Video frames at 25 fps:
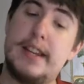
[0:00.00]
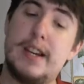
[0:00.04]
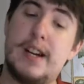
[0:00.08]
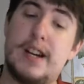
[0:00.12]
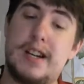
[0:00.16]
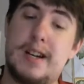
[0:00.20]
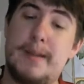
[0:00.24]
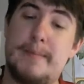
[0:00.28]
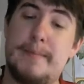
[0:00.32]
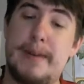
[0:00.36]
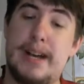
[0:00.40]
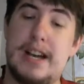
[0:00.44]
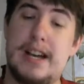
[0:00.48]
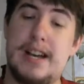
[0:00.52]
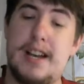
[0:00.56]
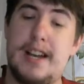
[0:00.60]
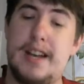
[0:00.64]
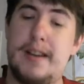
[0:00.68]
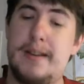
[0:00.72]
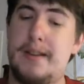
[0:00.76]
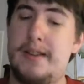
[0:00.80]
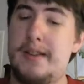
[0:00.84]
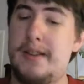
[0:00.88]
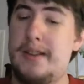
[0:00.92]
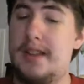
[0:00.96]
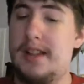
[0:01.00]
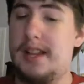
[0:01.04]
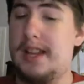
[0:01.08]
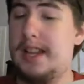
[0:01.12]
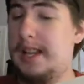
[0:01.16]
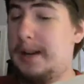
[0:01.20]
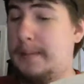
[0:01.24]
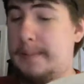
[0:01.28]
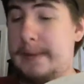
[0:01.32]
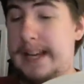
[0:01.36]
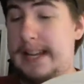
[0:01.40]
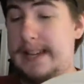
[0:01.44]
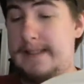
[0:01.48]
They talk a
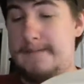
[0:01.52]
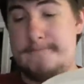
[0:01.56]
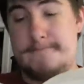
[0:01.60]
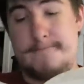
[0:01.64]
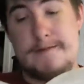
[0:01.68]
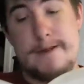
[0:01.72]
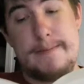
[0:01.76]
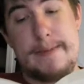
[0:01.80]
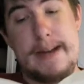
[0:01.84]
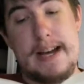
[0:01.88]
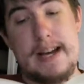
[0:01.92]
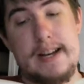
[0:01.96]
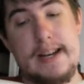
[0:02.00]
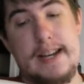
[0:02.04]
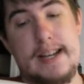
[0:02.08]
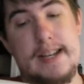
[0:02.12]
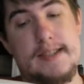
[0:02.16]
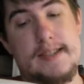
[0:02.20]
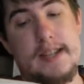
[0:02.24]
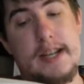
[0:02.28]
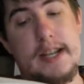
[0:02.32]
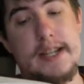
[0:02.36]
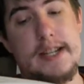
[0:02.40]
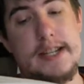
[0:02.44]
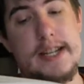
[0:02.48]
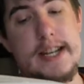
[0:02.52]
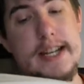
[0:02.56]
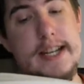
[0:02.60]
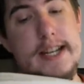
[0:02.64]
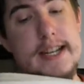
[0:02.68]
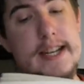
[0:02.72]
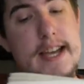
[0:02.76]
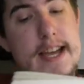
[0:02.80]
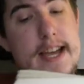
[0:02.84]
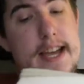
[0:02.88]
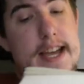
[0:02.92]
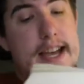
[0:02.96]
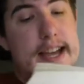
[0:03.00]
little bit about his
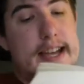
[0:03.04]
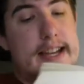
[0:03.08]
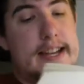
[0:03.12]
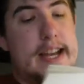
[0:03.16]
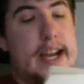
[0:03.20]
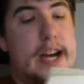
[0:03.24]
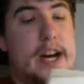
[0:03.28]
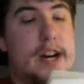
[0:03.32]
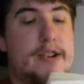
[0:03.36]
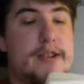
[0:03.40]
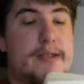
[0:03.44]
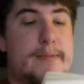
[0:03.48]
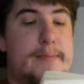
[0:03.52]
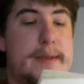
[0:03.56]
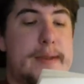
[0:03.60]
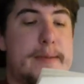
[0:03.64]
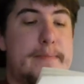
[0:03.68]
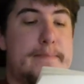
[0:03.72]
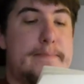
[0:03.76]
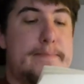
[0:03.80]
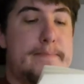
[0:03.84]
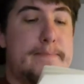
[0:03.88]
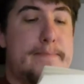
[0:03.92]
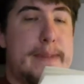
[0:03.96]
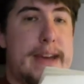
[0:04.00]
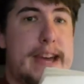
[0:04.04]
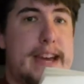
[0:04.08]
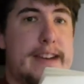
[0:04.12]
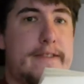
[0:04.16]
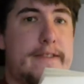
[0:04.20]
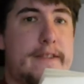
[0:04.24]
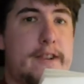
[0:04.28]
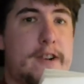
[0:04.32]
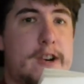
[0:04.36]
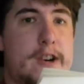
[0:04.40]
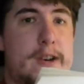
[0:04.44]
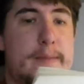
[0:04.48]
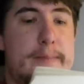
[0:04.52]
hunting and how it would be
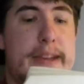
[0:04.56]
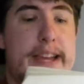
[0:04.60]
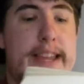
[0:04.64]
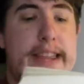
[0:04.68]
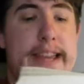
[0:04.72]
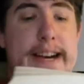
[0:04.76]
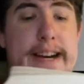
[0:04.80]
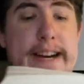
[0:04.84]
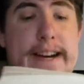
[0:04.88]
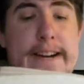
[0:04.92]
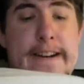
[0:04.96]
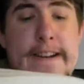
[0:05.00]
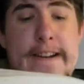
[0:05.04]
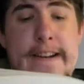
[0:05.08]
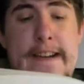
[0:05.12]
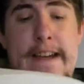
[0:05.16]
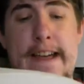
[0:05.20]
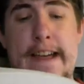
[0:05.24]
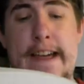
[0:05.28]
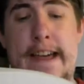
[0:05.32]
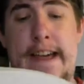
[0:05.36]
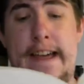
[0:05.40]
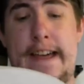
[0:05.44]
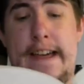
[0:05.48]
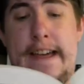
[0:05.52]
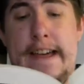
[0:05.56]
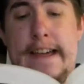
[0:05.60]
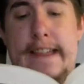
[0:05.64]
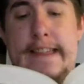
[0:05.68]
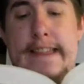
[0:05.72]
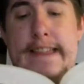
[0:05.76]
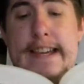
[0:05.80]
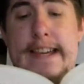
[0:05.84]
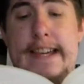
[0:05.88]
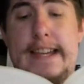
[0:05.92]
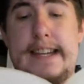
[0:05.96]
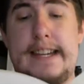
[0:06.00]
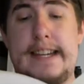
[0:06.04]
bad for her to be there.
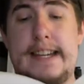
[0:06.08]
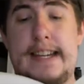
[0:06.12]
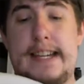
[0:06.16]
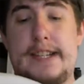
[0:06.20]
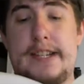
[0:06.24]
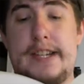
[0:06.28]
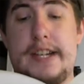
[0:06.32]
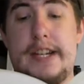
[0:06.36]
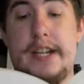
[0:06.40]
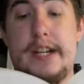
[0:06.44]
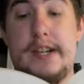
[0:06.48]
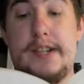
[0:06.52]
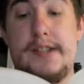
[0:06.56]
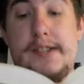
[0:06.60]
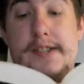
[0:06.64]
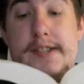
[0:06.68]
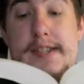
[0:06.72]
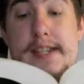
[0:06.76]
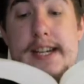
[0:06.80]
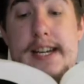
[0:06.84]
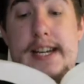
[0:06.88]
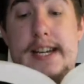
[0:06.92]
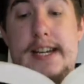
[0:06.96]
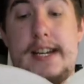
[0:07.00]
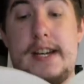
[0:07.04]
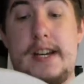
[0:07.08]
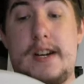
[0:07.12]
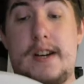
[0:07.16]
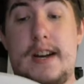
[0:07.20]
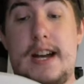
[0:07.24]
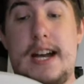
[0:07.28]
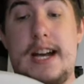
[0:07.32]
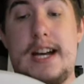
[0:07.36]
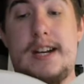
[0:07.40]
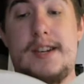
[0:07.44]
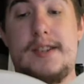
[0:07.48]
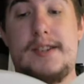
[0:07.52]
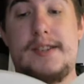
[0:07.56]
Then, as she goes inside her
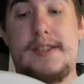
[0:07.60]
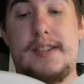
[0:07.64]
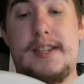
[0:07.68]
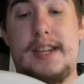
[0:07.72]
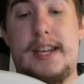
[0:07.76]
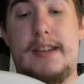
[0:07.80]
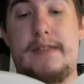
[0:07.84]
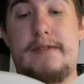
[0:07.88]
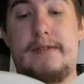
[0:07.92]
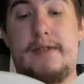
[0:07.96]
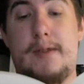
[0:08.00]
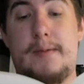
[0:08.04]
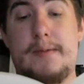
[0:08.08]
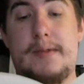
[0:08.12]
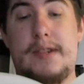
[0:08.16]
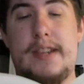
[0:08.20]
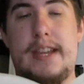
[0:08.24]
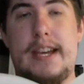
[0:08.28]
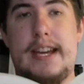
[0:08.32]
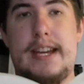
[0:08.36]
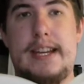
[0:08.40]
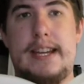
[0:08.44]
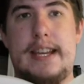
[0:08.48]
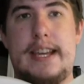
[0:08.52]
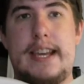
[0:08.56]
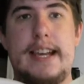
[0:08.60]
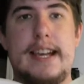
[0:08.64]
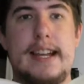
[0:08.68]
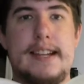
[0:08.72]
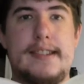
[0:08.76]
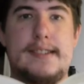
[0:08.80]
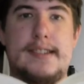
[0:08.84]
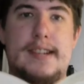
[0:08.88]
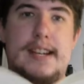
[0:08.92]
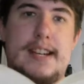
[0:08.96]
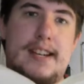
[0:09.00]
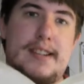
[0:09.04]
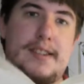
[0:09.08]
house, he informs her that he
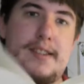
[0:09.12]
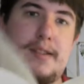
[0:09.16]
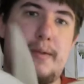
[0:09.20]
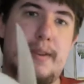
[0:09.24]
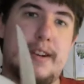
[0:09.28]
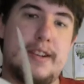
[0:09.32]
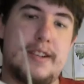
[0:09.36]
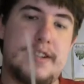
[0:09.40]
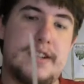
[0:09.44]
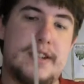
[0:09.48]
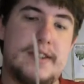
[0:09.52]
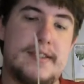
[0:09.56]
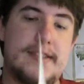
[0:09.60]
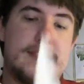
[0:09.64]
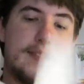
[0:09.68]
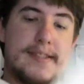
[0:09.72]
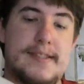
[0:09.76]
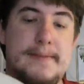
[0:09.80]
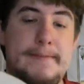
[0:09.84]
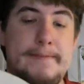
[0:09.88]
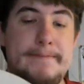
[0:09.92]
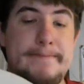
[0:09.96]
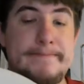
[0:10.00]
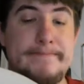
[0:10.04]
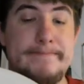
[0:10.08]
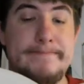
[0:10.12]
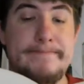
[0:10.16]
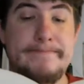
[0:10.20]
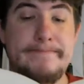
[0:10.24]
gets to ask questions.